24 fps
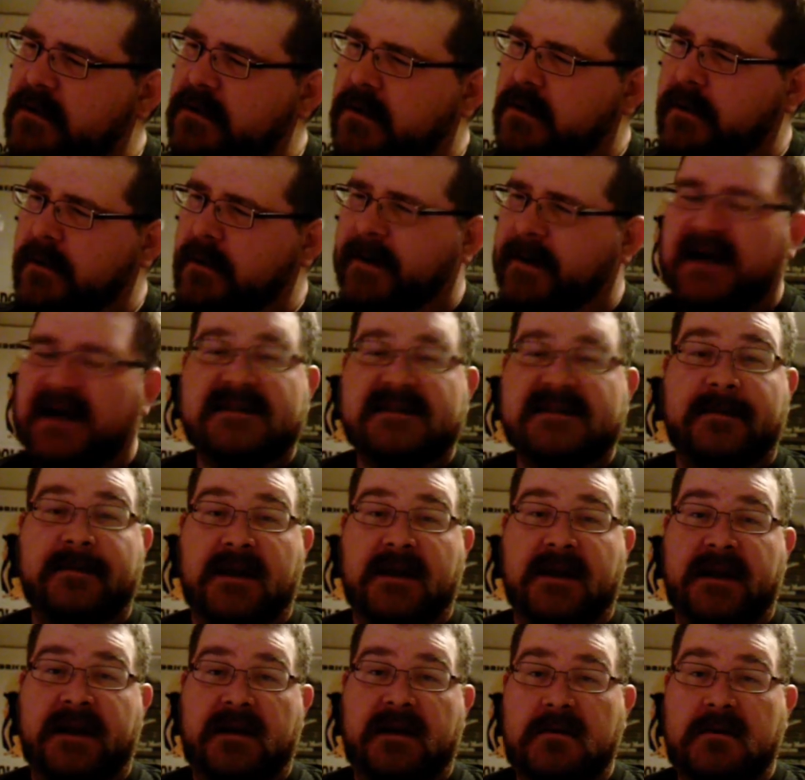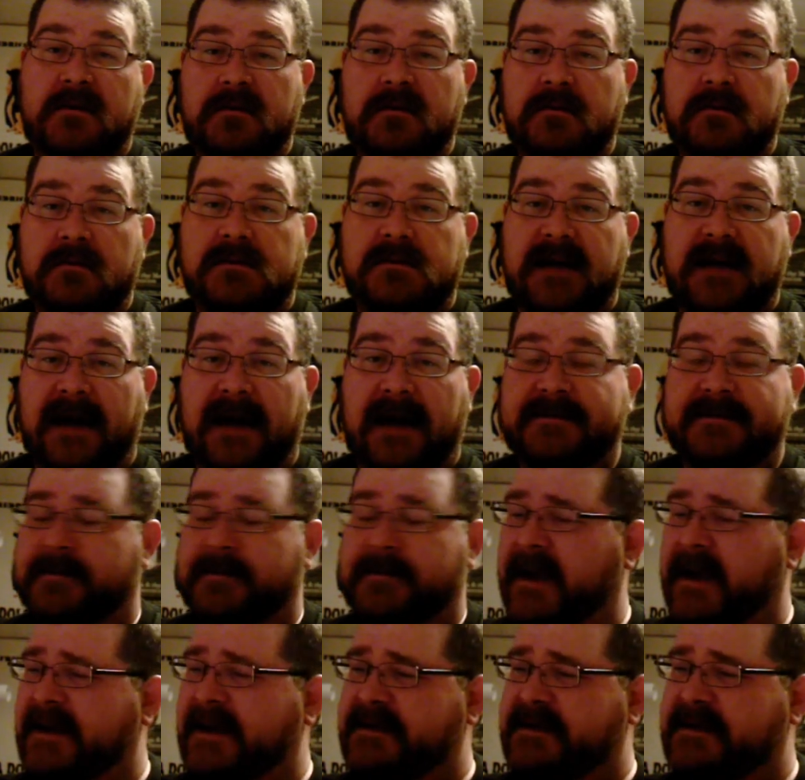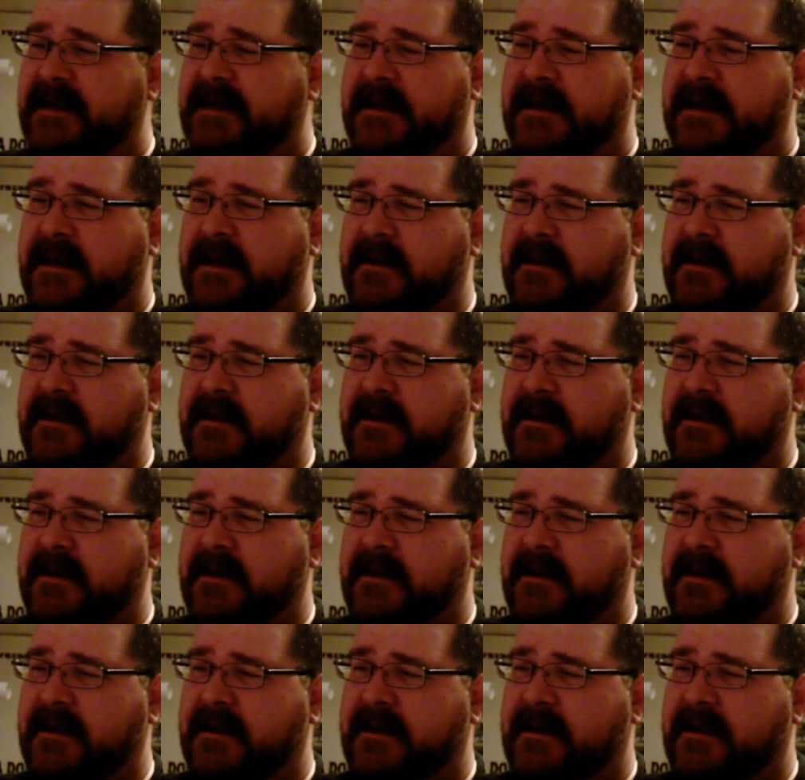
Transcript: or possibly Topps Magazine.